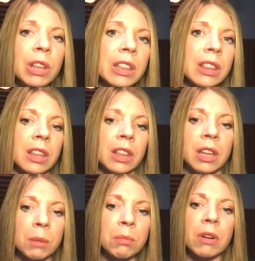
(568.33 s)
the
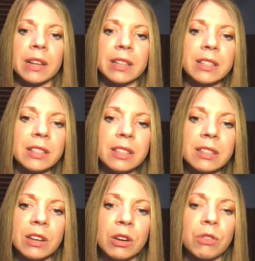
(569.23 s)
number of instances
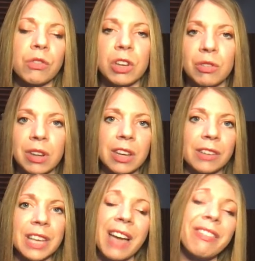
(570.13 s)
here for unique
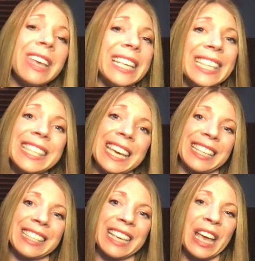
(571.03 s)
gifts, I have like
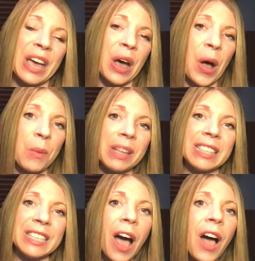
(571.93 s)
6. It's
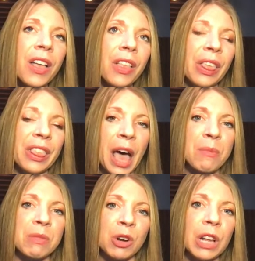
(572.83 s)
not
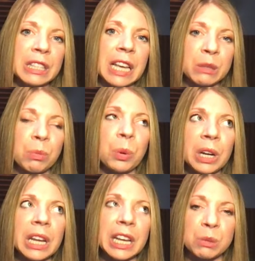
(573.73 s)
that there, it's
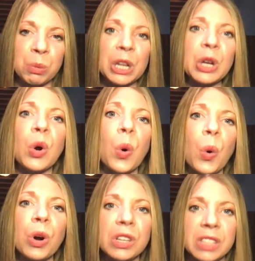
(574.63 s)
a pretty
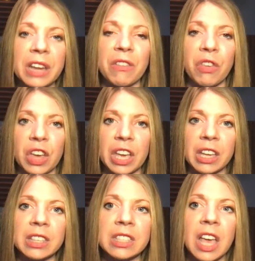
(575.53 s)
core set of
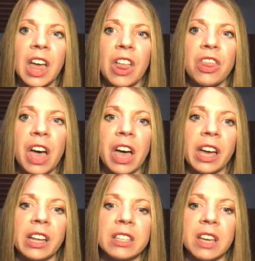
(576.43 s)
things that,